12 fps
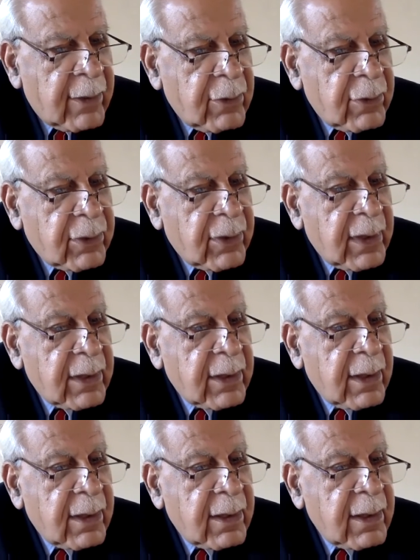to
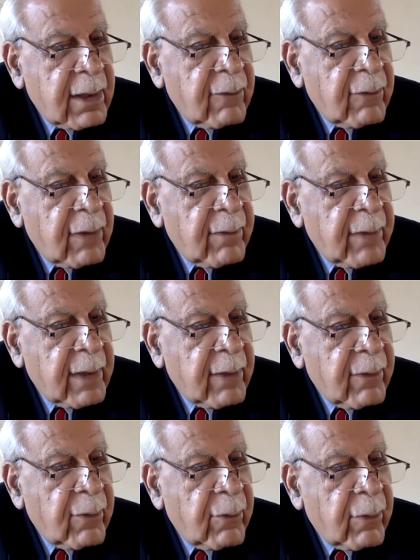3:30 will
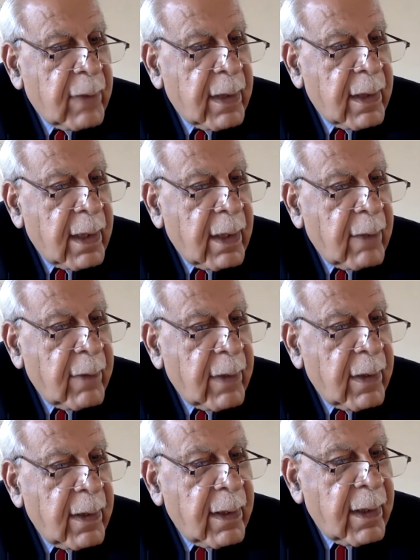be 1
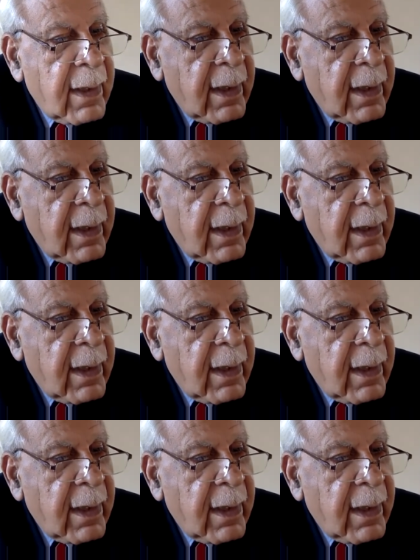hour,